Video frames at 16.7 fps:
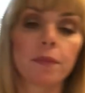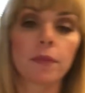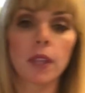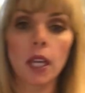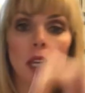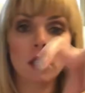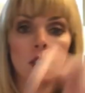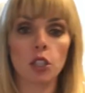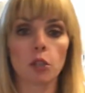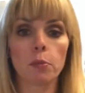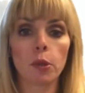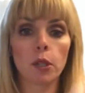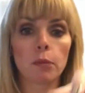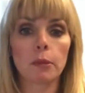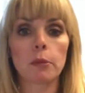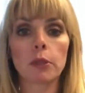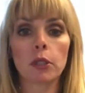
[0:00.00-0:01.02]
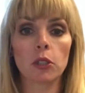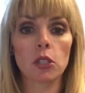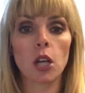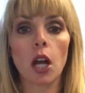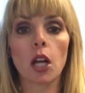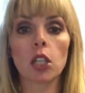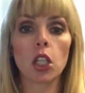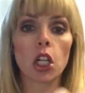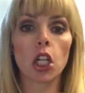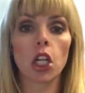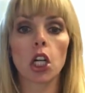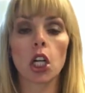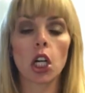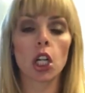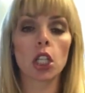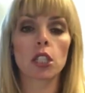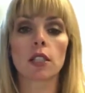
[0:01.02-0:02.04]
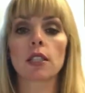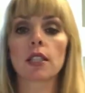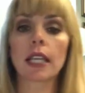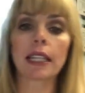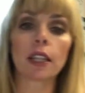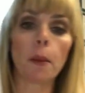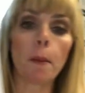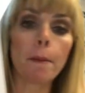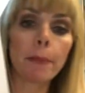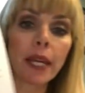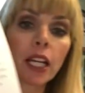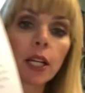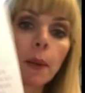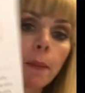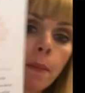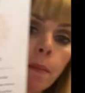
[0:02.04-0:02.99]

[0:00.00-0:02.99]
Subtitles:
things that you put them in when they're toddlers. This is like the big